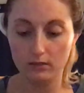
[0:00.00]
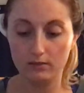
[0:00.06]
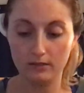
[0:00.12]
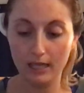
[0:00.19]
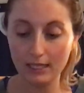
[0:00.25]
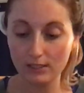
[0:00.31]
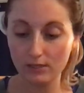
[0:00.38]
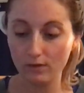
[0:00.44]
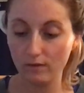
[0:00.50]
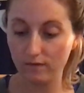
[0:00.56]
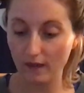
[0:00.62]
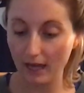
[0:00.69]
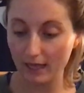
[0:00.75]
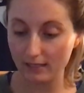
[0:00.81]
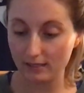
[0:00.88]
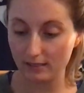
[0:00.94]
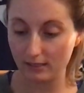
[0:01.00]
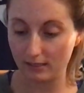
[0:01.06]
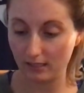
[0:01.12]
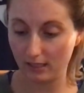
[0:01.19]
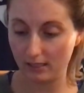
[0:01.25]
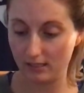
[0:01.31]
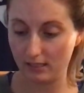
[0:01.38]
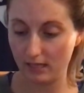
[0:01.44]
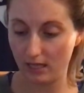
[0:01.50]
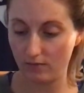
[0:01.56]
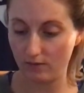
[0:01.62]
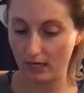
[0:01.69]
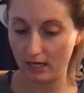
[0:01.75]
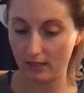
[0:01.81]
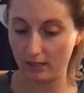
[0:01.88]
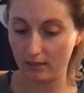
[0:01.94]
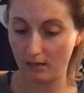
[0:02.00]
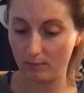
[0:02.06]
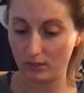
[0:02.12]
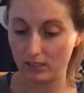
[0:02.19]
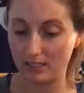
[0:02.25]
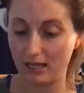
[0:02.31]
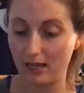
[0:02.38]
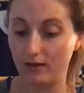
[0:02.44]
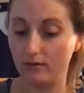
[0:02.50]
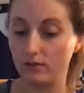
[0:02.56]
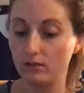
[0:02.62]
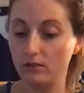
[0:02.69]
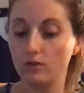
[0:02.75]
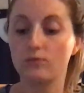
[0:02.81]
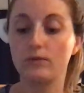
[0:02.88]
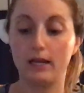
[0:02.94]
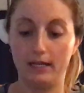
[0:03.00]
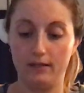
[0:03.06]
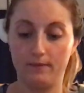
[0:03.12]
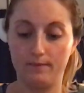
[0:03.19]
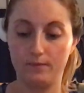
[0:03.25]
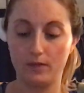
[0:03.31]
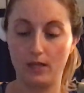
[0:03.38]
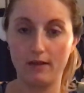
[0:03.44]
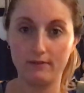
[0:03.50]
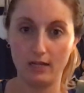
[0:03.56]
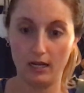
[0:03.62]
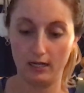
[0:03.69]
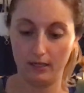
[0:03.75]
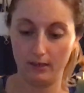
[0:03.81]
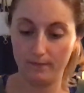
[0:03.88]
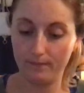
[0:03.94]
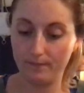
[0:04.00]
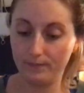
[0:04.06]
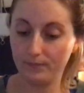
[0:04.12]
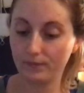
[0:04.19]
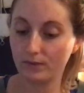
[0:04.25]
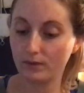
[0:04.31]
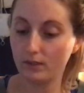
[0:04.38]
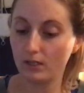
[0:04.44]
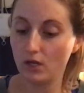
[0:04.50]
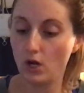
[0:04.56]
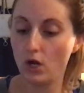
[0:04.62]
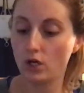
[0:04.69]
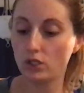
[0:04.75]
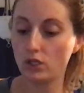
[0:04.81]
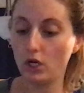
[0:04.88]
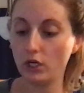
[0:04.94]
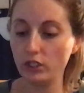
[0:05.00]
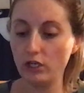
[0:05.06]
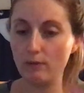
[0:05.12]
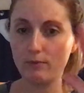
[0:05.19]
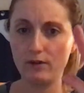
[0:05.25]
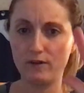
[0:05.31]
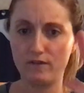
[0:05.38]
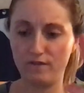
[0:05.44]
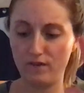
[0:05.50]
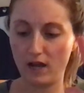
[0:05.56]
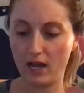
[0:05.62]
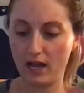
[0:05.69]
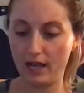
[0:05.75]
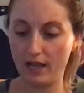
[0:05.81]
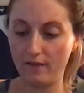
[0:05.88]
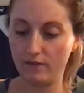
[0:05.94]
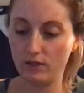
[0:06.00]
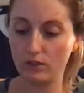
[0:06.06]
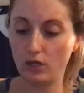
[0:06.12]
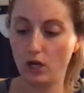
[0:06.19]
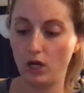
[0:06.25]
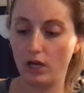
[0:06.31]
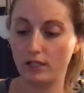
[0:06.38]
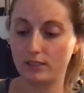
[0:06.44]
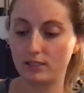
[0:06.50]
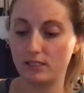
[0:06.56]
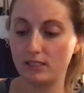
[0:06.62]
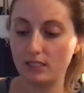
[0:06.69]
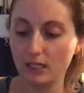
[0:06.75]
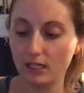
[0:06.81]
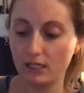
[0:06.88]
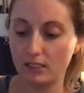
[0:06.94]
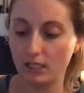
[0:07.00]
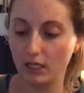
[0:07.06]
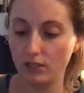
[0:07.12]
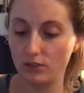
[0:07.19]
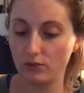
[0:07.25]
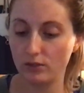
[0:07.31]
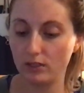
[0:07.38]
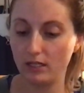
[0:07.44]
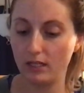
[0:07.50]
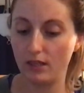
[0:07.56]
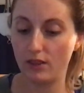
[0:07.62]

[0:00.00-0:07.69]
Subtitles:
"Not too fast," the son said, writing the numbers down. "Right, I've got it. Car number 5 cost cost £637